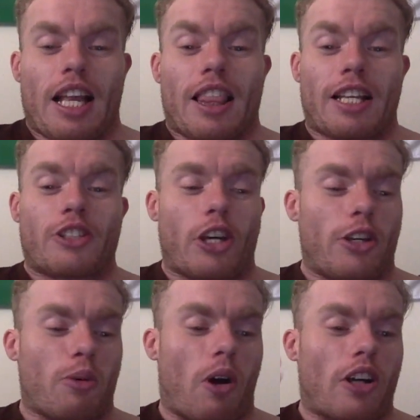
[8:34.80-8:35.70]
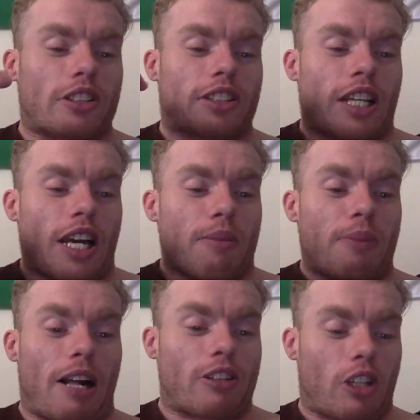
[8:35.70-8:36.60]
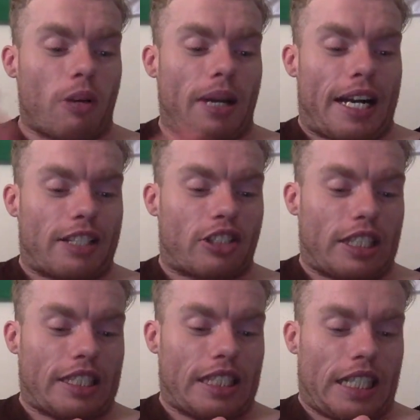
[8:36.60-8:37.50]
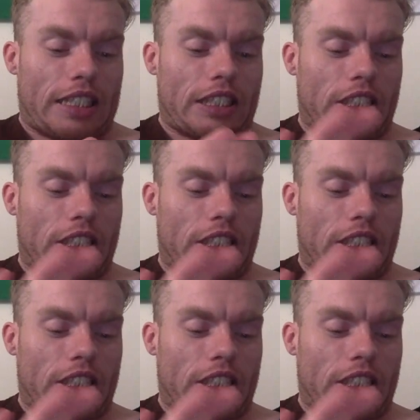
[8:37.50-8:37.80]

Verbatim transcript: let's show you what Periscope actually does.